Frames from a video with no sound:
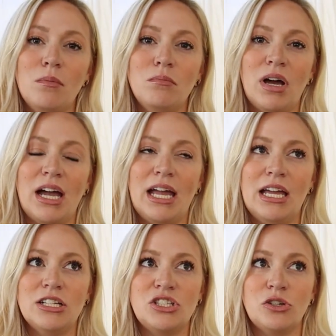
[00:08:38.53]

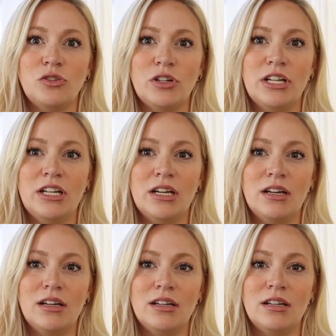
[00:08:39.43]
My children,
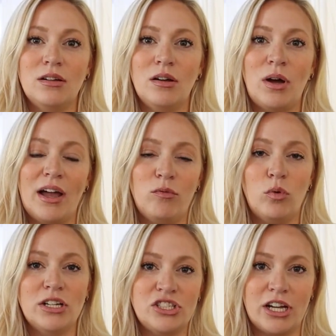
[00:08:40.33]
I have
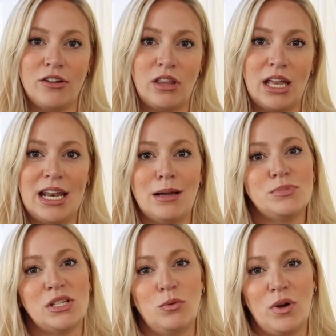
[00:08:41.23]
one child that
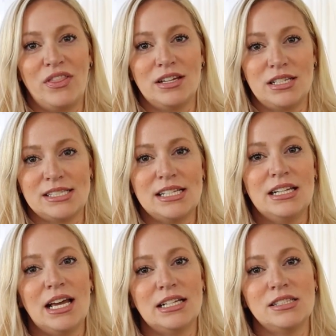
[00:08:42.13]
naps and one that
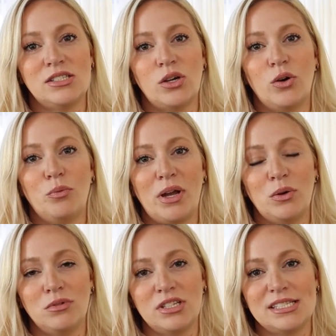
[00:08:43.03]
doesn't, and so
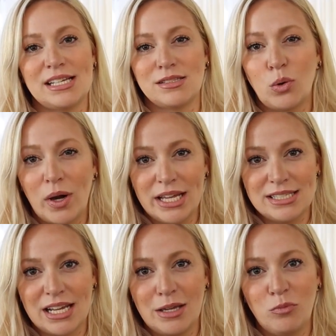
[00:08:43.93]
my oldest has
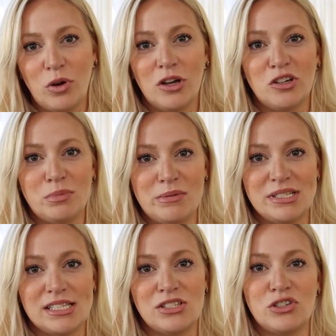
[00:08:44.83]
quiet time while her
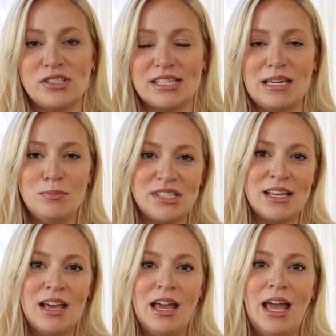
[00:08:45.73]
baby sister
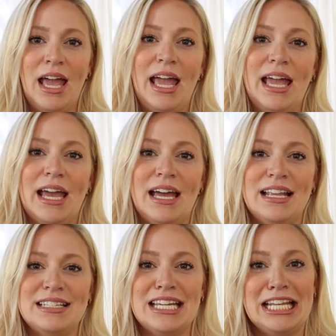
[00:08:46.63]
sleeps.
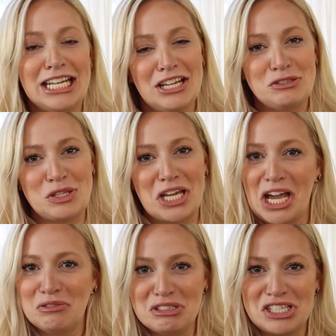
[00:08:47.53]
And hidden under the
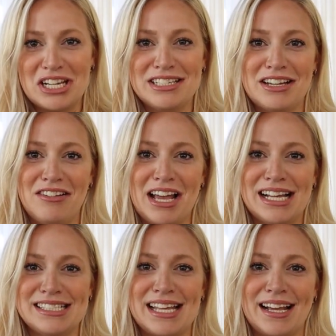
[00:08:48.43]
couch, Adele
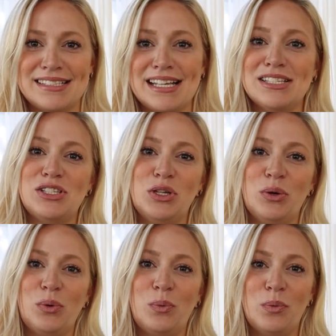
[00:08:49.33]
has access
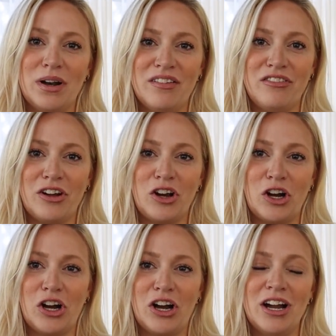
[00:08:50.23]
to one of
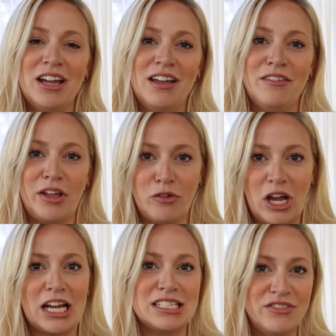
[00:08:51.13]
her
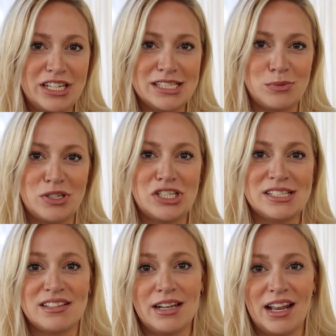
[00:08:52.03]
favorite activities, which
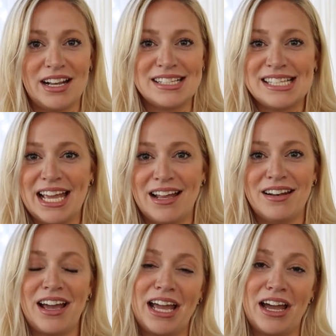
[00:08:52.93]
is kinetic
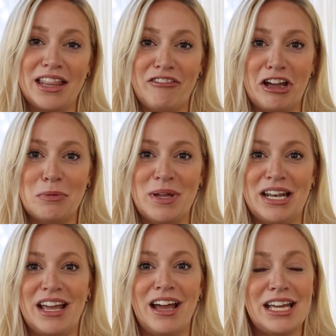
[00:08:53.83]
sand. I highly
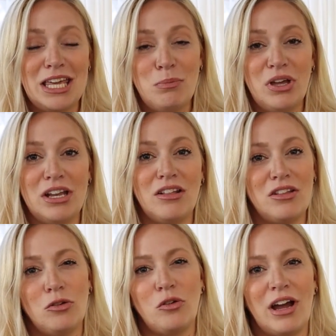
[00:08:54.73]
recommend it. I keep it in a
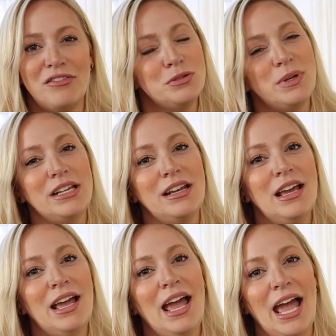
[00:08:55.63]
little craft bin,
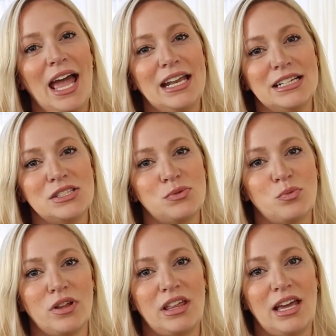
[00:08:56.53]
and
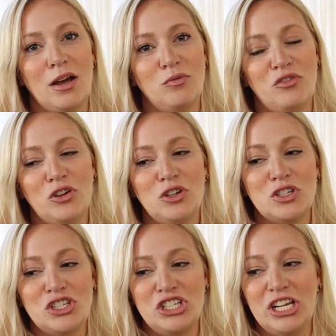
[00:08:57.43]
it's really
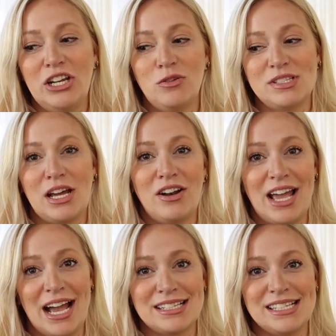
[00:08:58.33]
helpful. She knows how
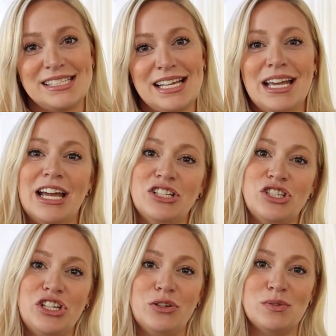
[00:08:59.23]
to access it, and
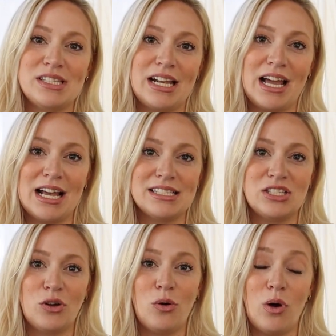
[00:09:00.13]
she knows that it
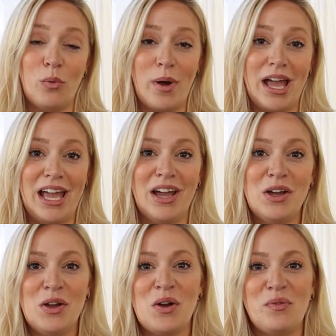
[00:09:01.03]
has to go away
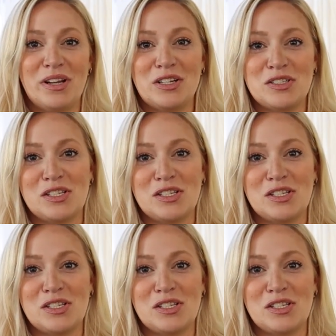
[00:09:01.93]
when her